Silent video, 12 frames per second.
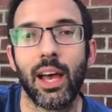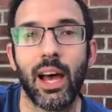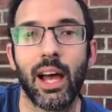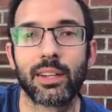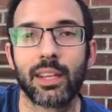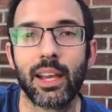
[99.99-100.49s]

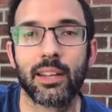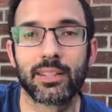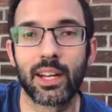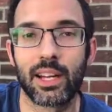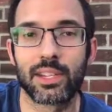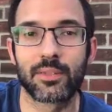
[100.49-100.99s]
and get
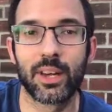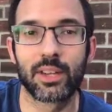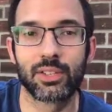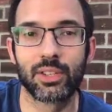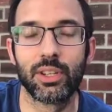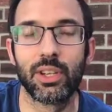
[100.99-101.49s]

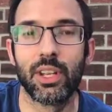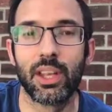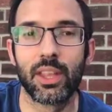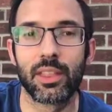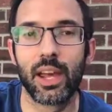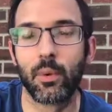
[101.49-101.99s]
satisfaction
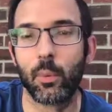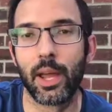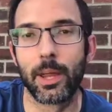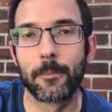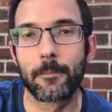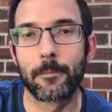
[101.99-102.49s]
that
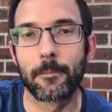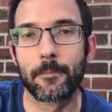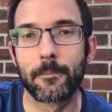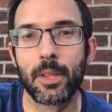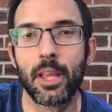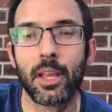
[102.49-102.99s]
way.
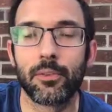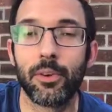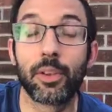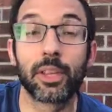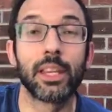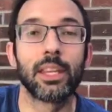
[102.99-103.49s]

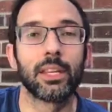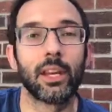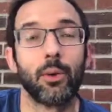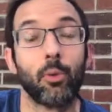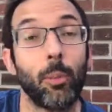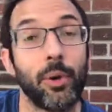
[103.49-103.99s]
For the
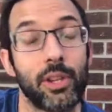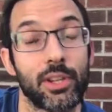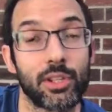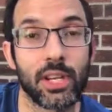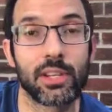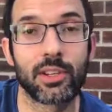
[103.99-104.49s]
woman that
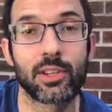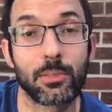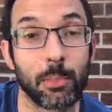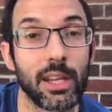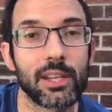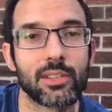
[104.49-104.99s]
Jesus
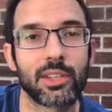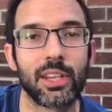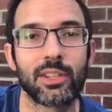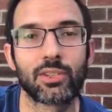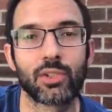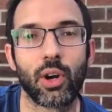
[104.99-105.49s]
meets
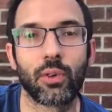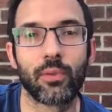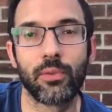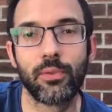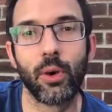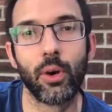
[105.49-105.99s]
in John
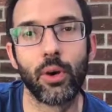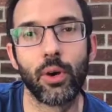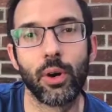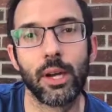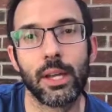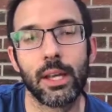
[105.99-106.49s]

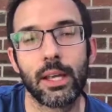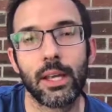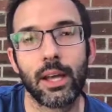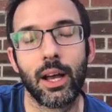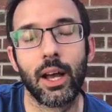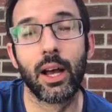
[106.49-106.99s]
4,
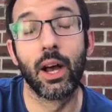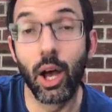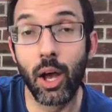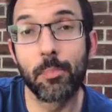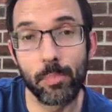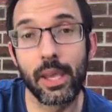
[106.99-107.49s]
uh,
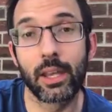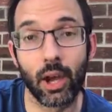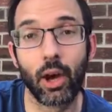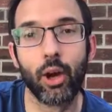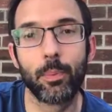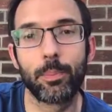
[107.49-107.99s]
her big
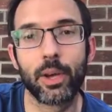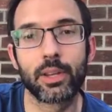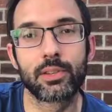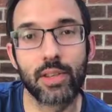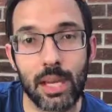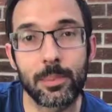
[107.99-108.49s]
hope
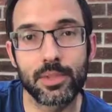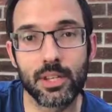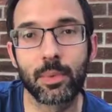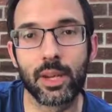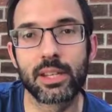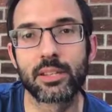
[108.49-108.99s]
seems to
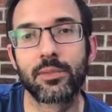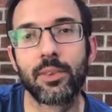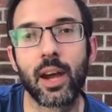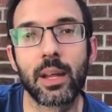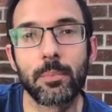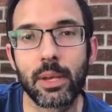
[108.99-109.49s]
be to
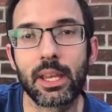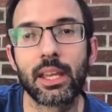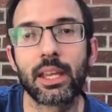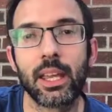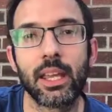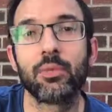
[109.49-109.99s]
find
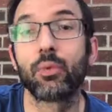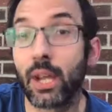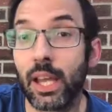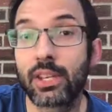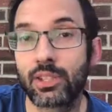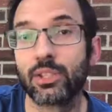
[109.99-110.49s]
meaning in
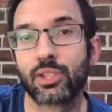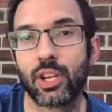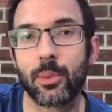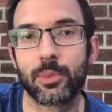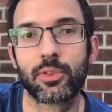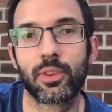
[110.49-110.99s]

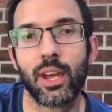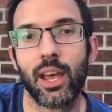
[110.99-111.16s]
relationships,